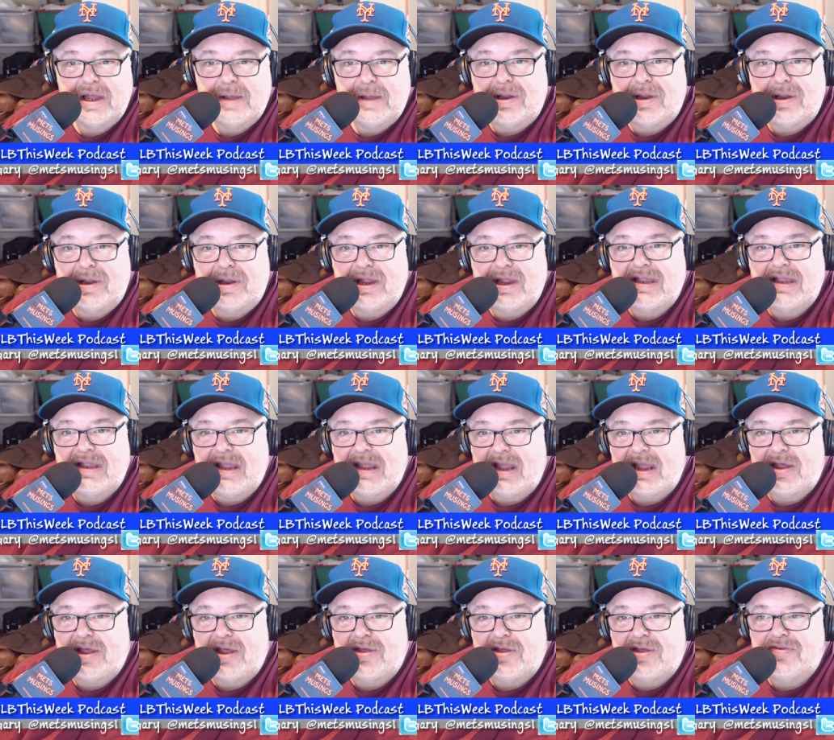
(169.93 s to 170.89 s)

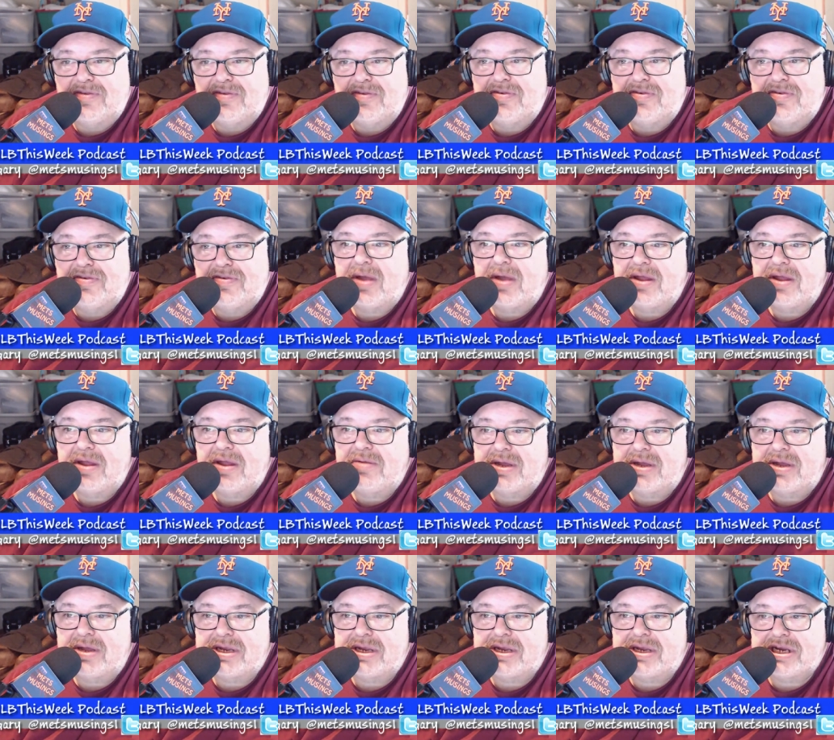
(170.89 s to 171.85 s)
deals already, Rich,
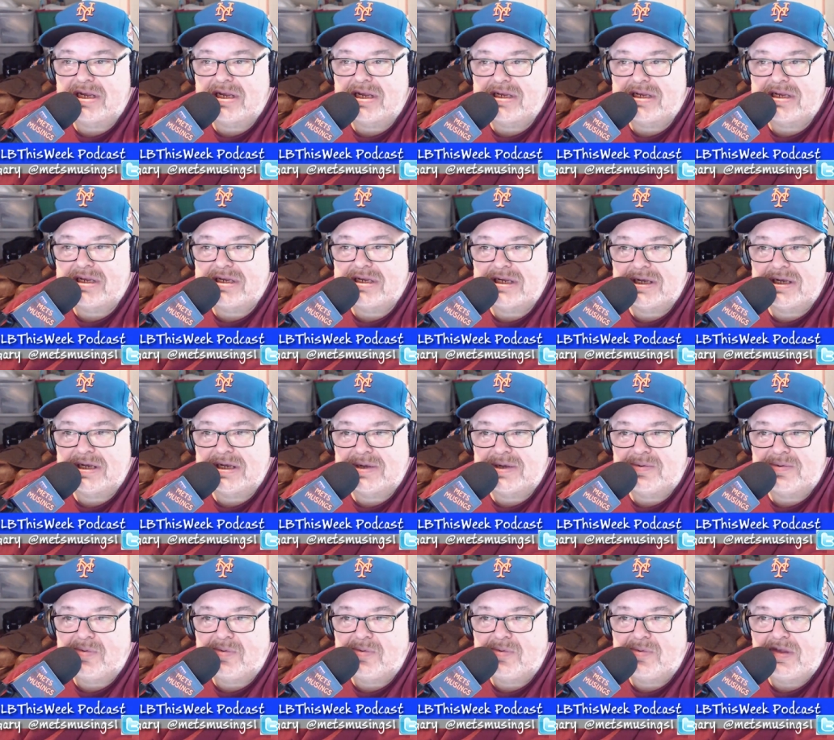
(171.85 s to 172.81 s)
as we
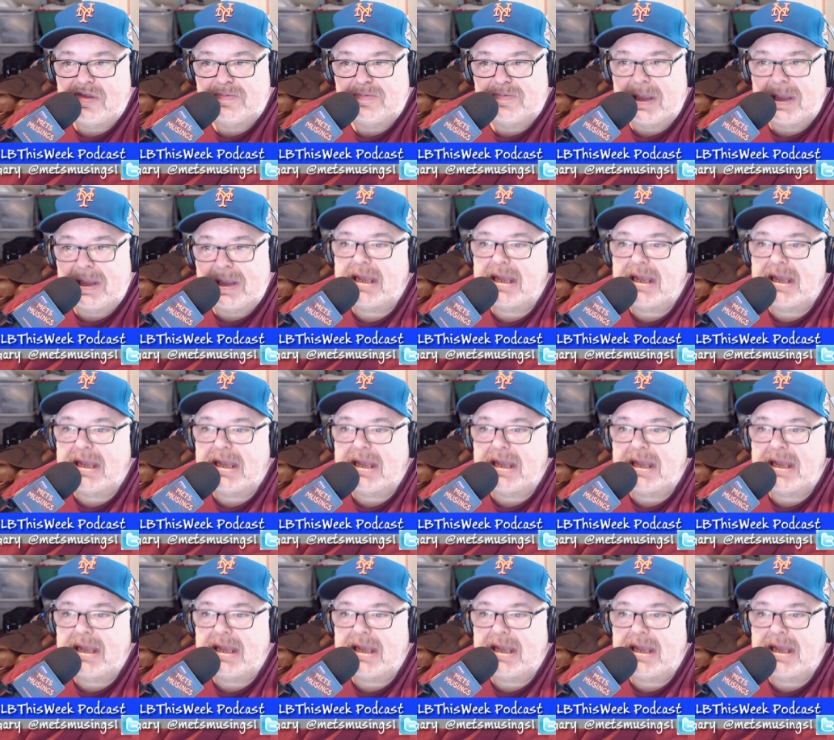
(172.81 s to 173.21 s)
speak.